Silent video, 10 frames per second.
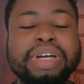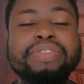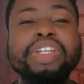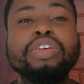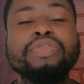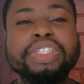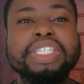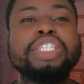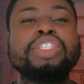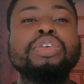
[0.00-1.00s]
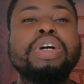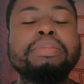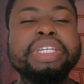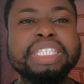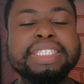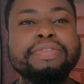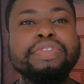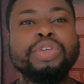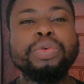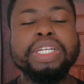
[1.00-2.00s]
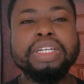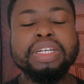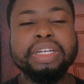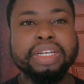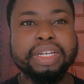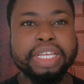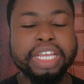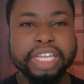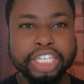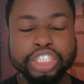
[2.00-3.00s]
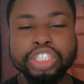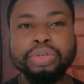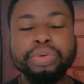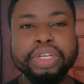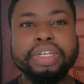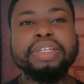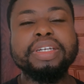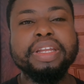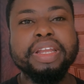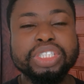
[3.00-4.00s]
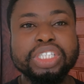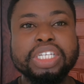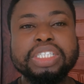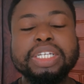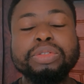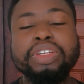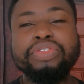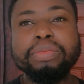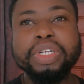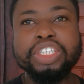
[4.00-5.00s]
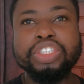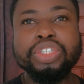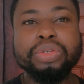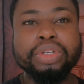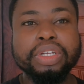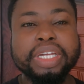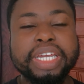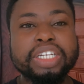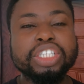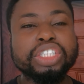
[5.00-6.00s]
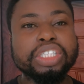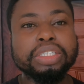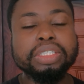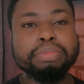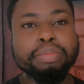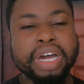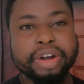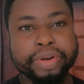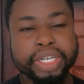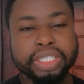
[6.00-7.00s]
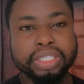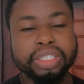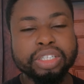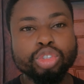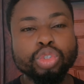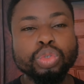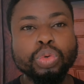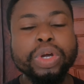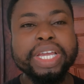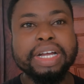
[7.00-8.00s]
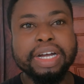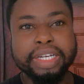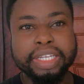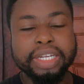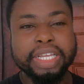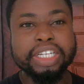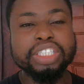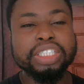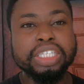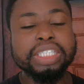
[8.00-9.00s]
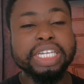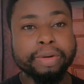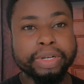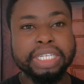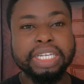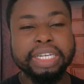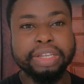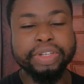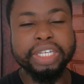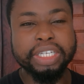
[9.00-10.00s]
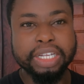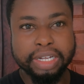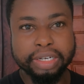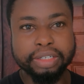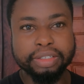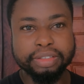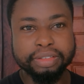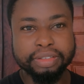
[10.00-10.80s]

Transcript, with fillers: I'm having a conversation or I'm interviewing a Nigerian. She's actually from Nigeria and she is married to a Ghanaian and she is currently living in Ghana.